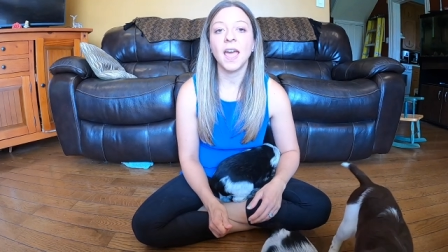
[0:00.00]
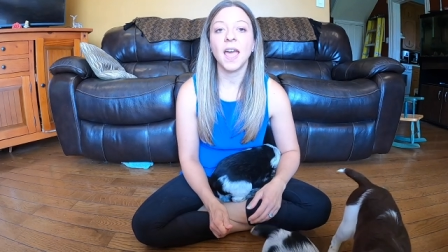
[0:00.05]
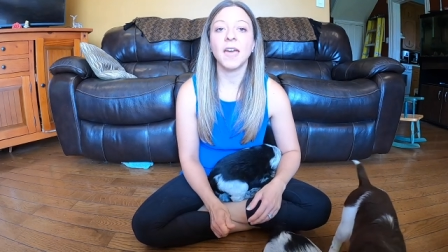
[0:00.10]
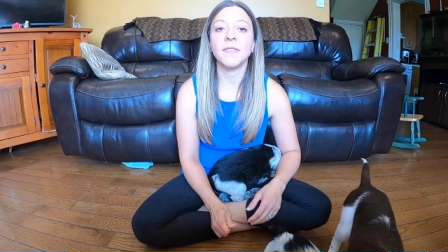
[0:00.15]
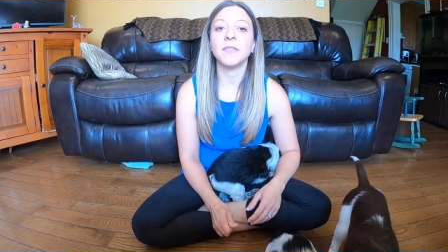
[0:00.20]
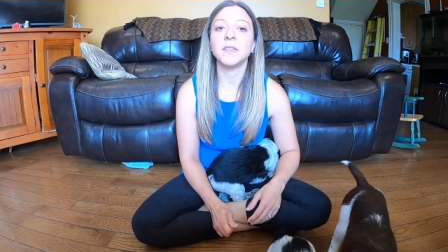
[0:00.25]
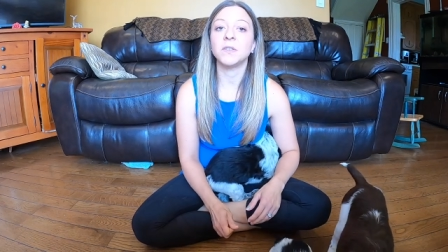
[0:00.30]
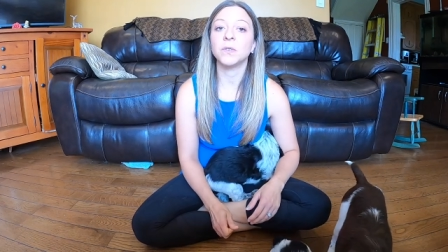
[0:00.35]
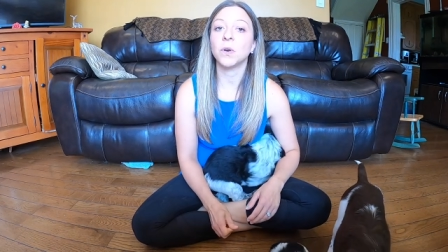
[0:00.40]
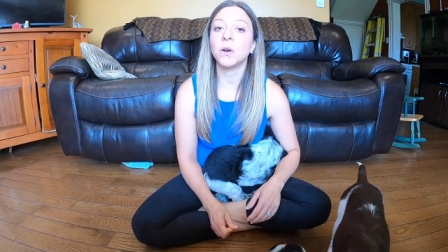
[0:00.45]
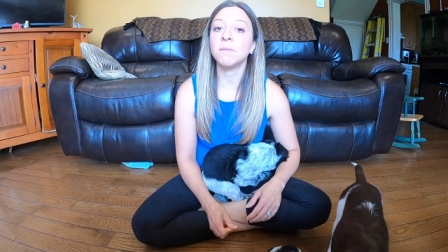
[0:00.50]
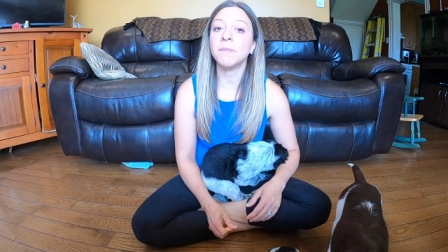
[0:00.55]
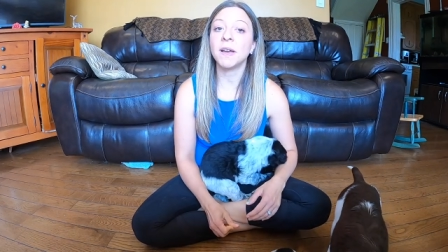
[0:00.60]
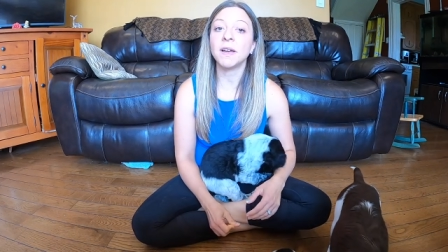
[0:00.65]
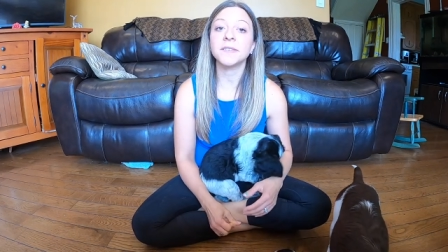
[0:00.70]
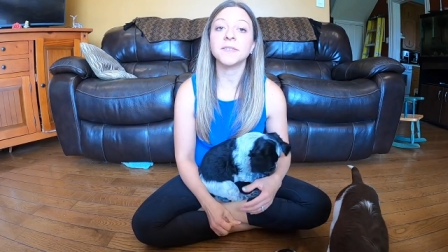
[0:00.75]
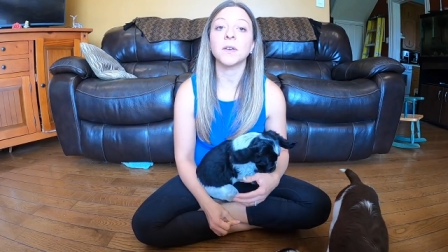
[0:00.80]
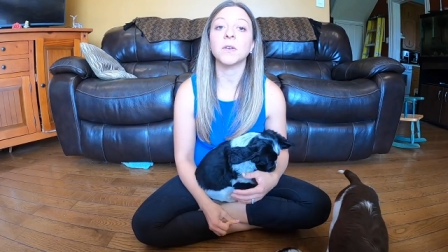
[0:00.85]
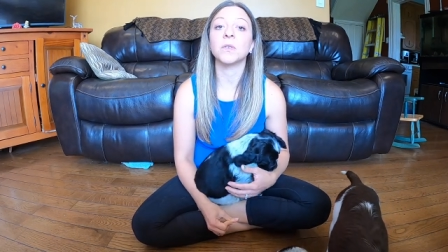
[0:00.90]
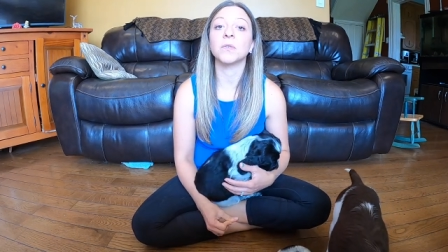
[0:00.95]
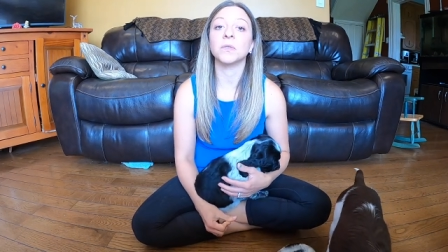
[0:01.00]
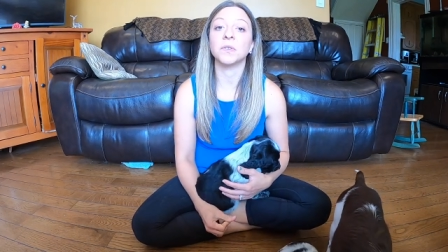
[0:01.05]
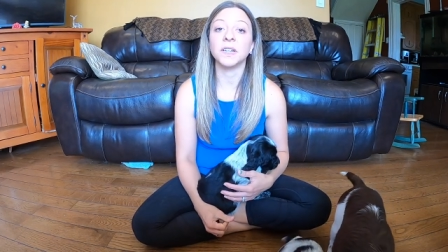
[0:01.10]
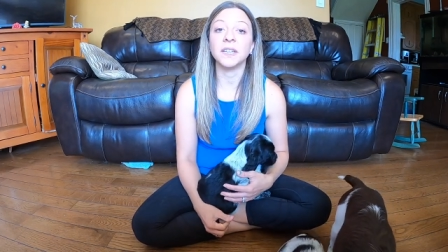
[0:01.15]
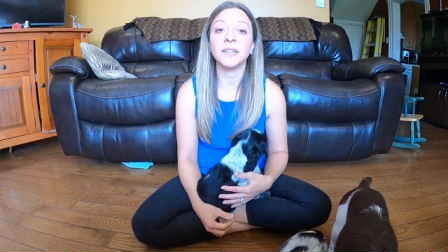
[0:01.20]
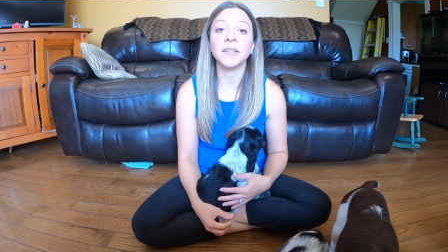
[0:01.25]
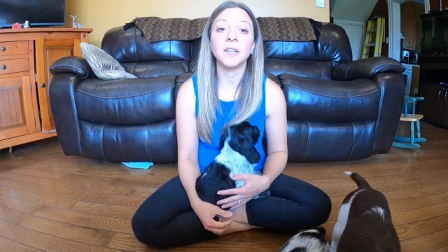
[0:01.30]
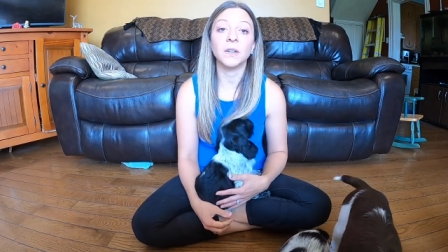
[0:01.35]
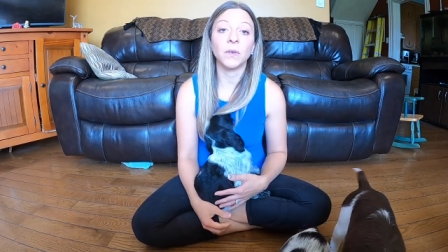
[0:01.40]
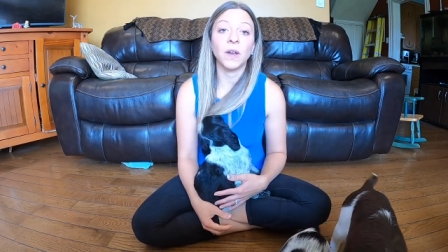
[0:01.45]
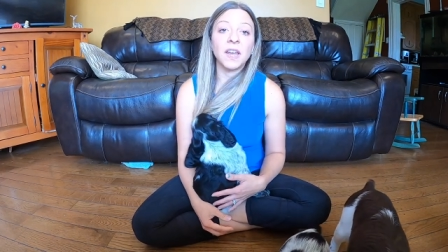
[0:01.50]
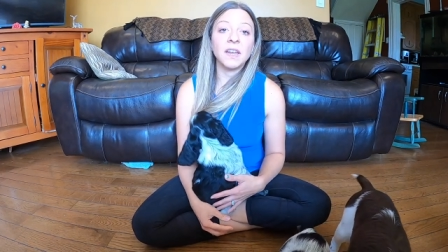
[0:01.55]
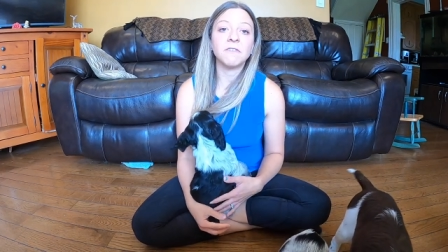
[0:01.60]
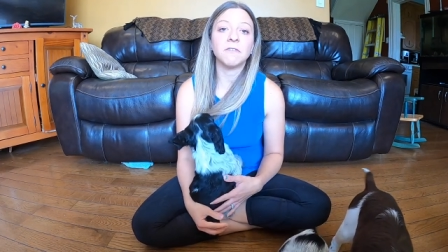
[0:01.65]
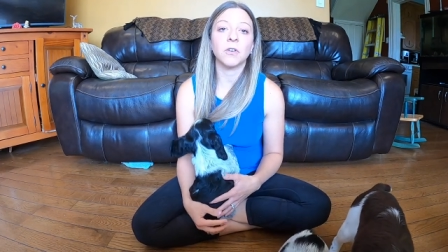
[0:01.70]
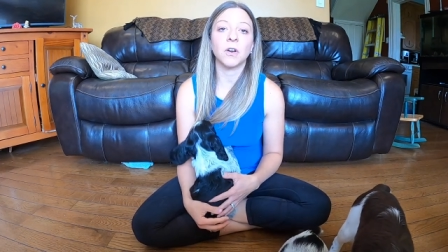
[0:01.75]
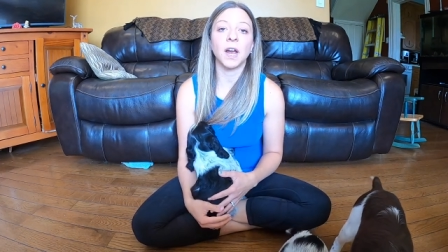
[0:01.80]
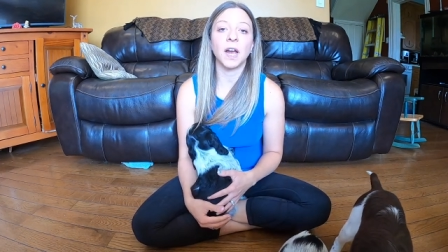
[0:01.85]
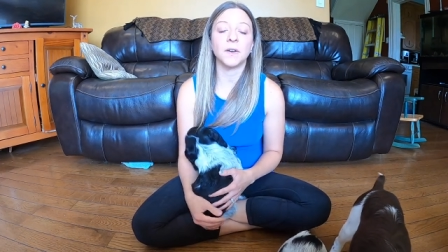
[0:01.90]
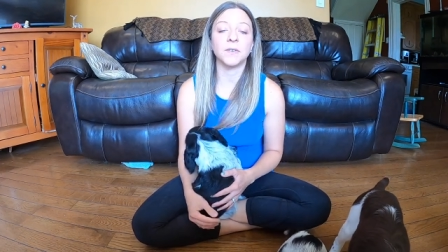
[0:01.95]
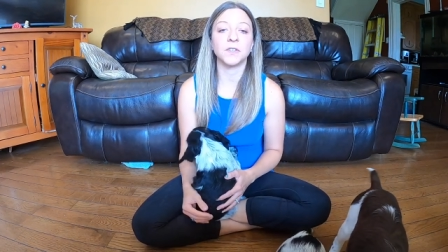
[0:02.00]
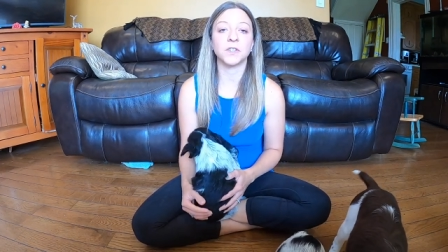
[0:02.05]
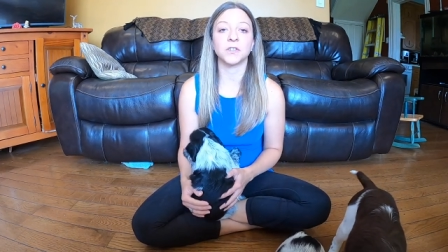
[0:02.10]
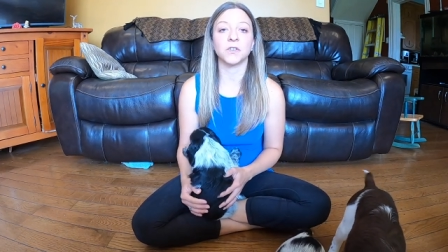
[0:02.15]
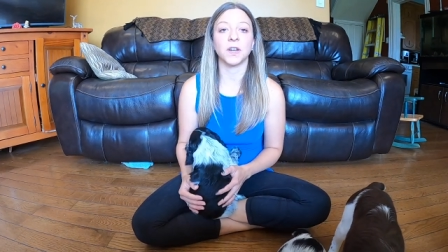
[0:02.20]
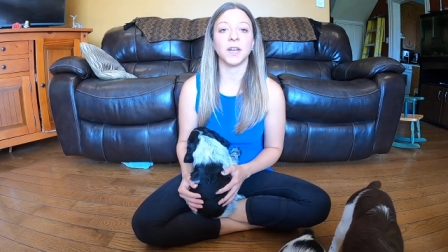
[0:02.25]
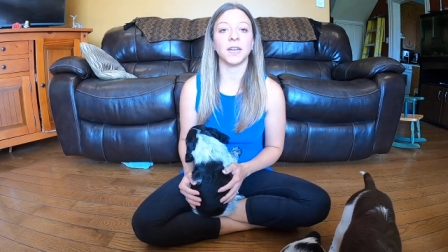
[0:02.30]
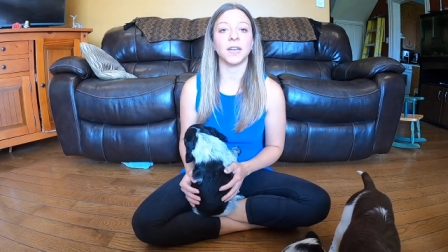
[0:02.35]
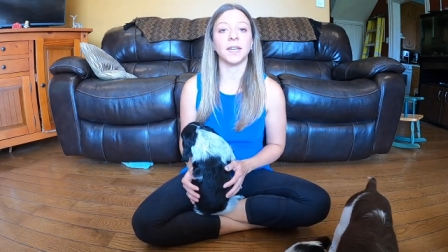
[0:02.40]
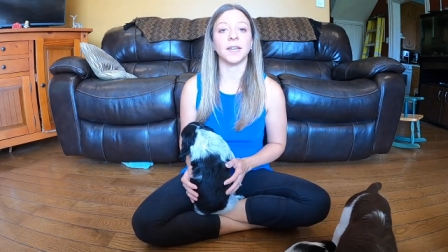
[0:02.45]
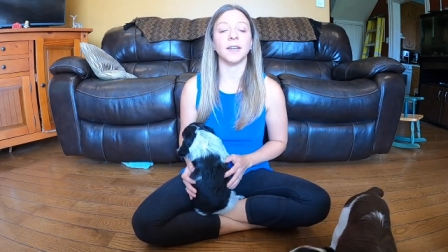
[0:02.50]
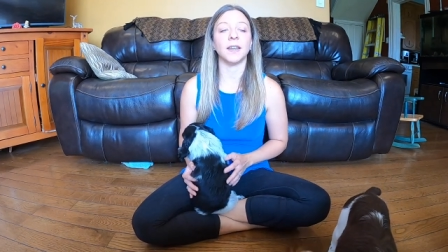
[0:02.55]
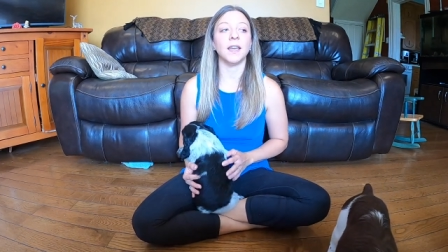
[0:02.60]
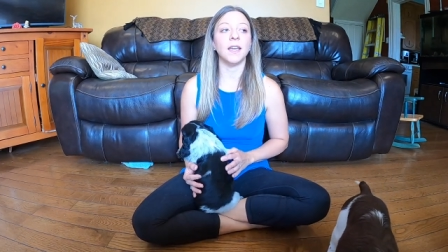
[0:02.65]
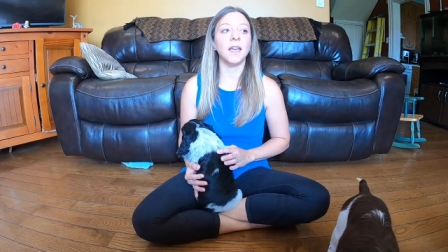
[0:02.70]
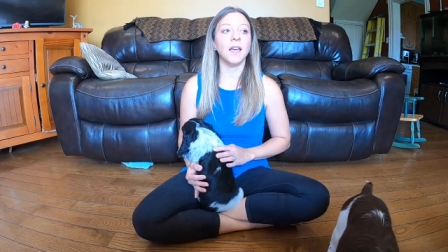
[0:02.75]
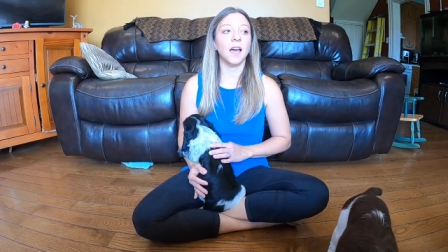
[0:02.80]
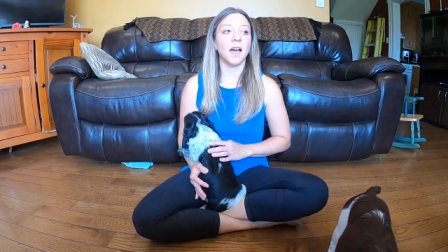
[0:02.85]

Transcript: and the doorbells are really great for house training.